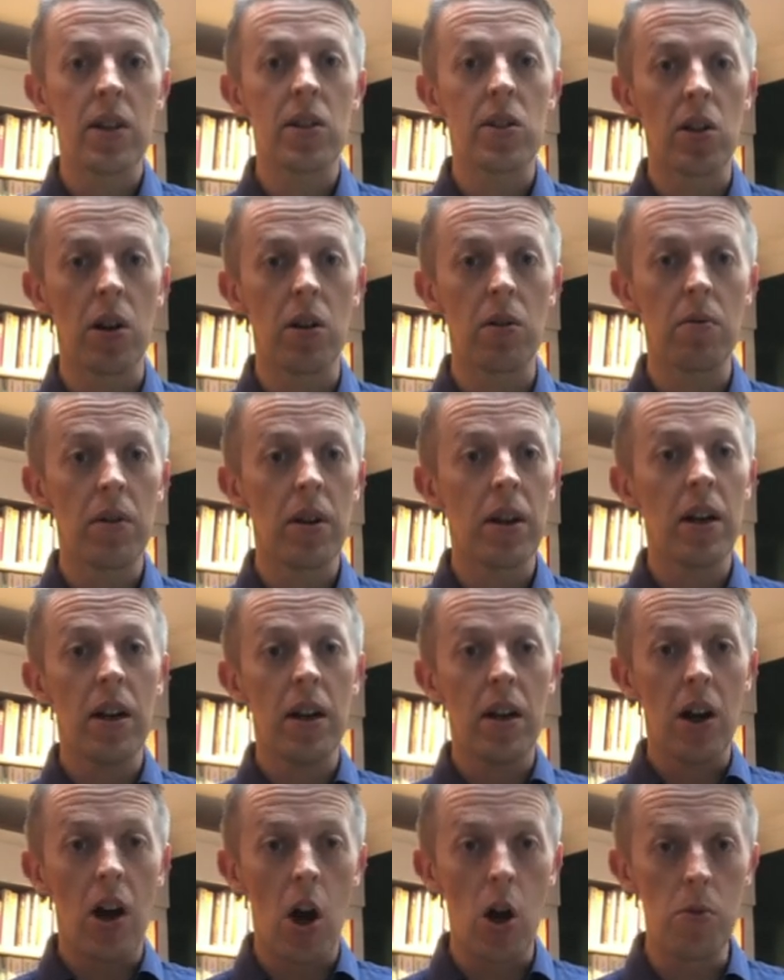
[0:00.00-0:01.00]
So,
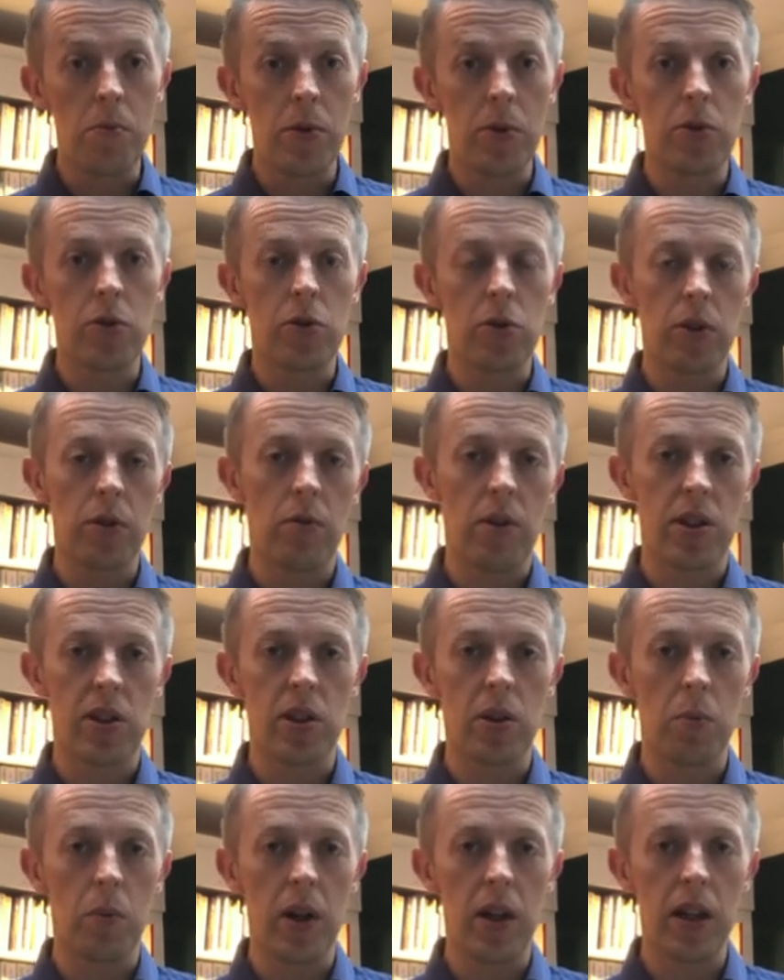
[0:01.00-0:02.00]
hope you enjoy the
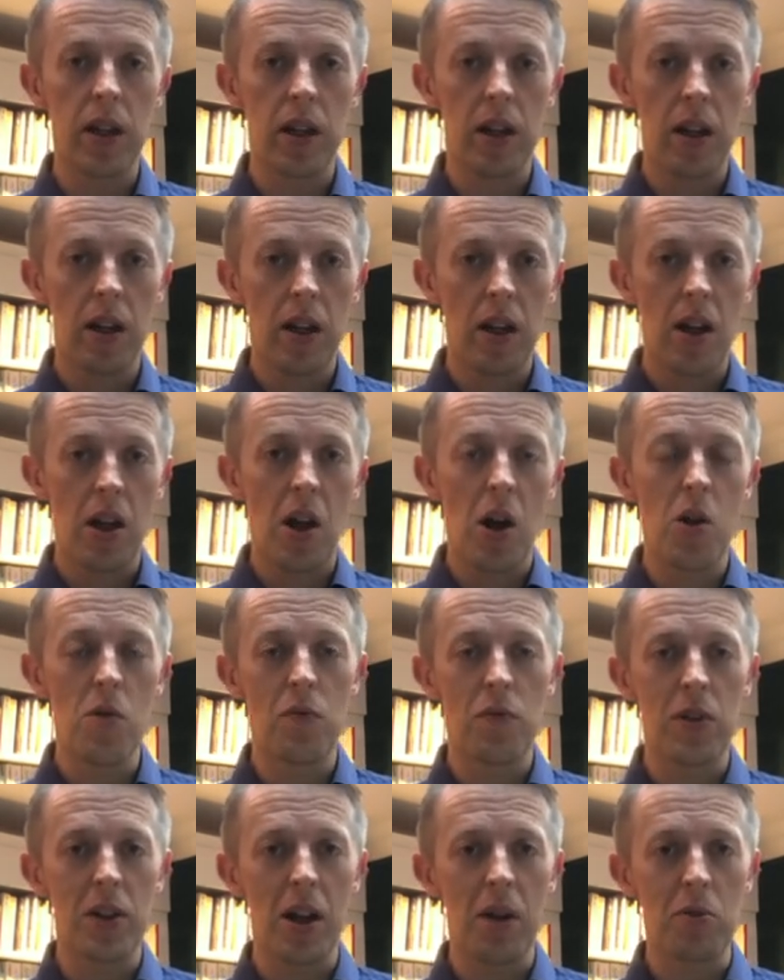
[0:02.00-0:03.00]
rest of the week.
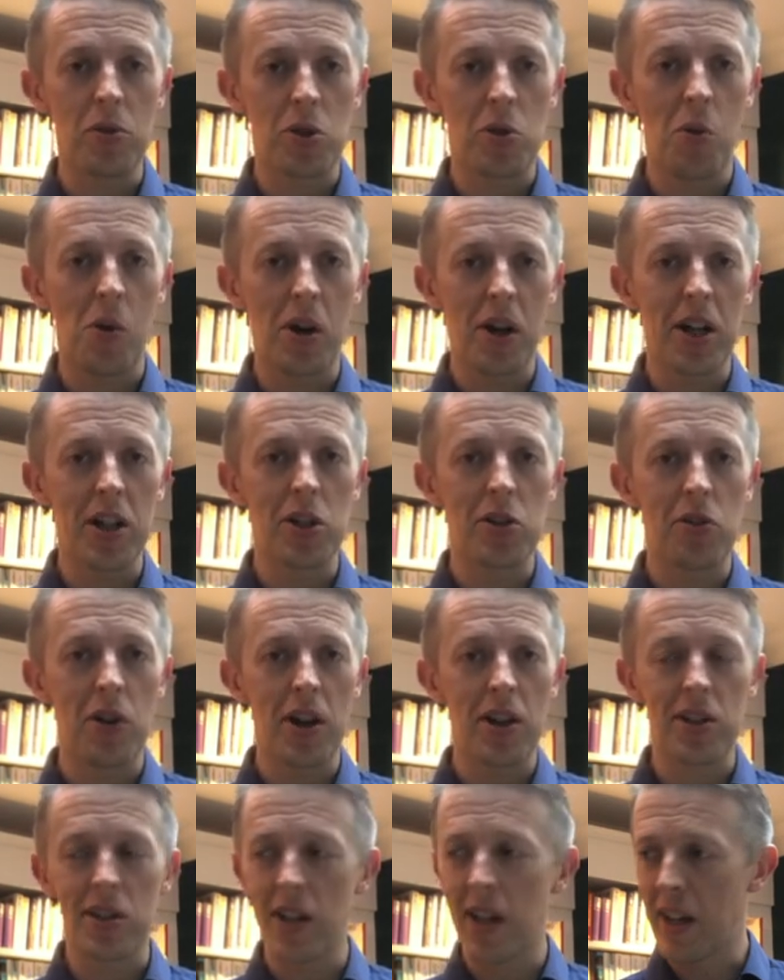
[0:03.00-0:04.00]
Hopefully that was quite
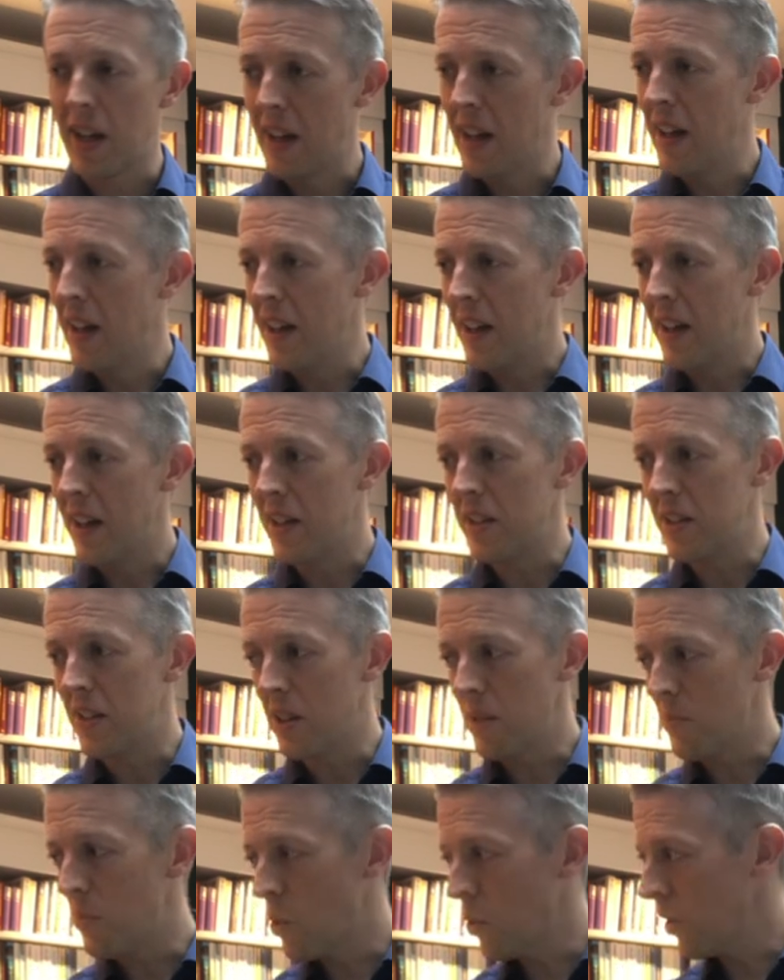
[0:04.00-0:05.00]
interesting,
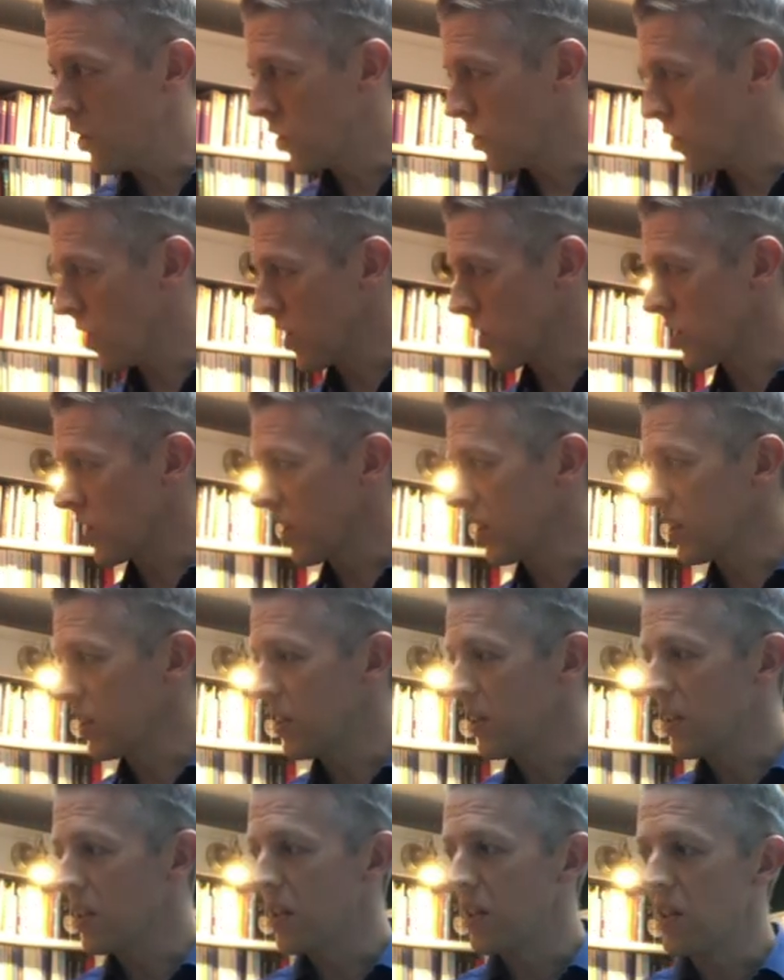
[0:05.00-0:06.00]
and more interesting
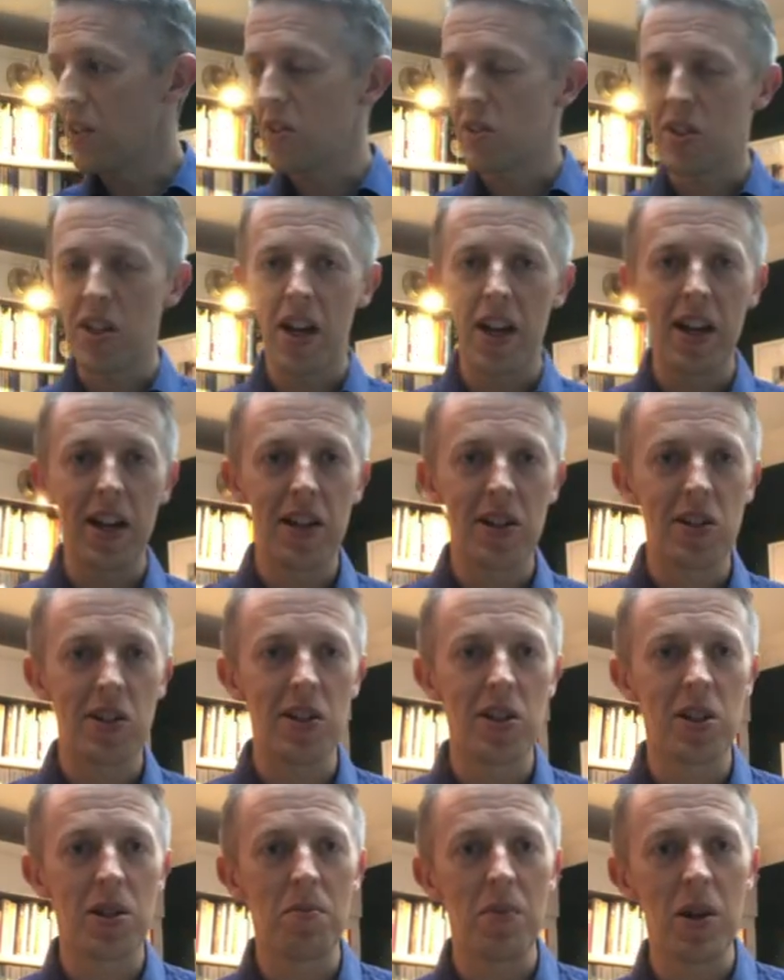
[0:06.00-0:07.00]
than sat here
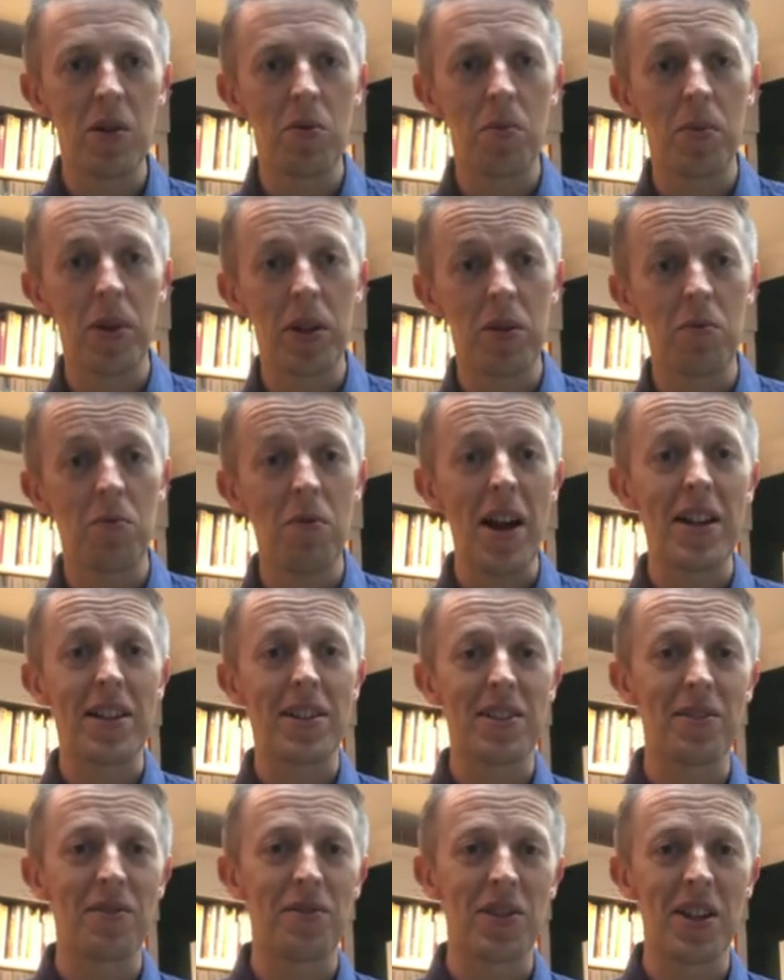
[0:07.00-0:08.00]
listening to me will be the
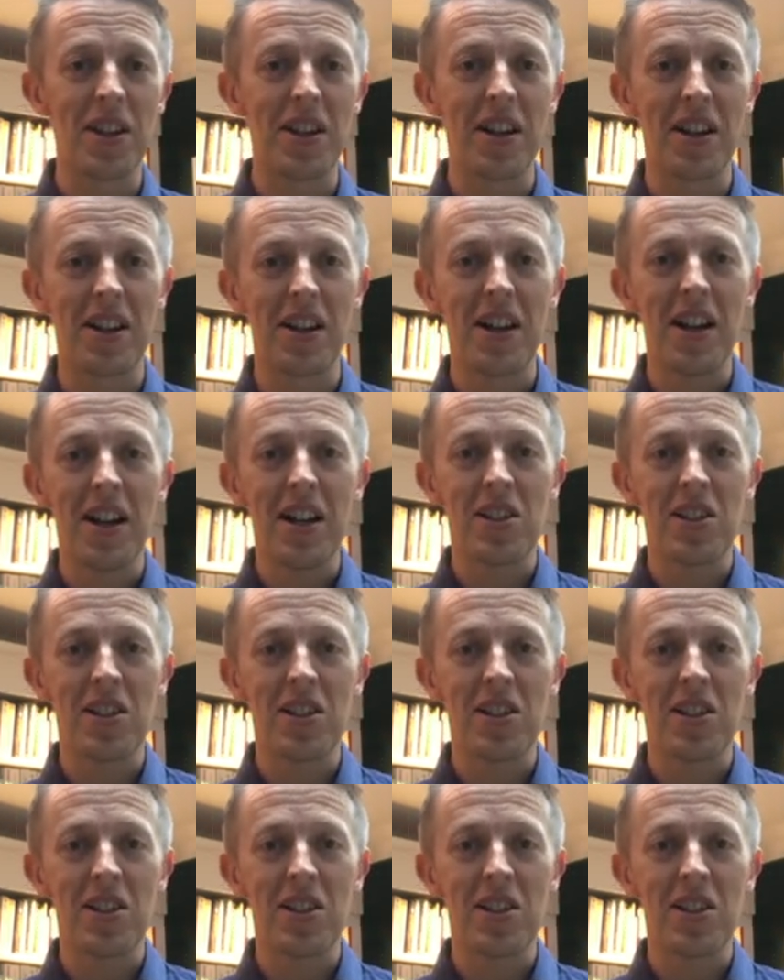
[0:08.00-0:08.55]
rest of the